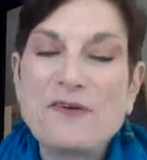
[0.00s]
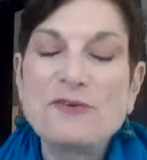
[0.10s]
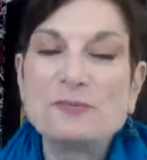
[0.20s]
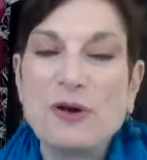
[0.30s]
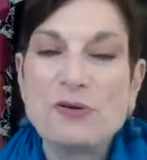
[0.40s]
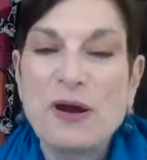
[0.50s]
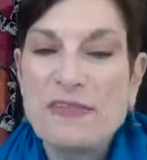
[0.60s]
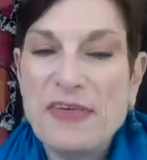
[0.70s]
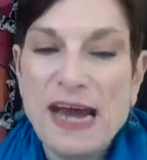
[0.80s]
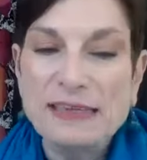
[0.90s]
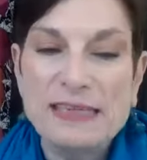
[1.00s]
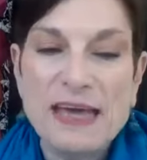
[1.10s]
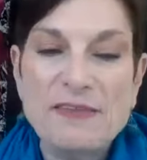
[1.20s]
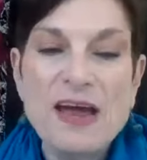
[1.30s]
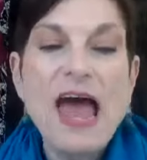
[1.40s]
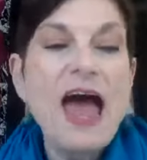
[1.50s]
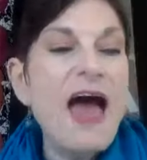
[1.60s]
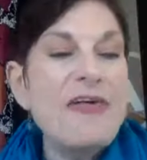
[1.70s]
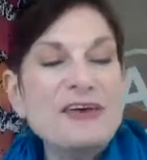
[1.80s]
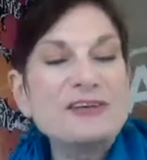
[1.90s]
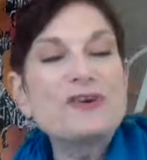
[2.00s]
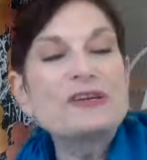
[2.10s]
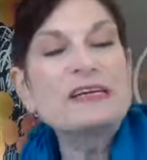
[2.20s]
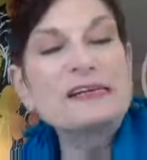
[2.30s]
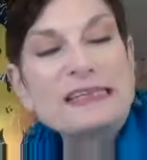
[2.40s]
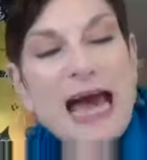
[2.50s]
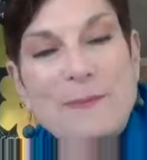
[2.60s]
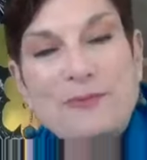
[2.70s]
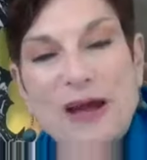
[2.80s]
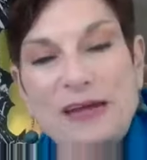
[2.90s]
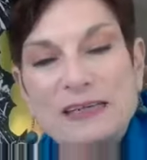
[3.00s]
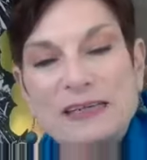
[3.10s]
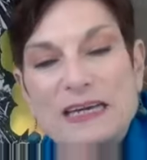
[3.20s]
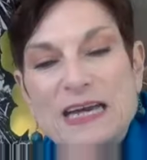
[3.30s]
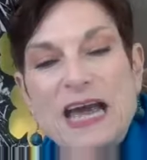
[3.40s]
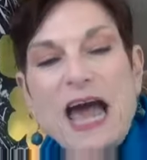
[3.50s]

They were blown away. They got together, and they started collaborating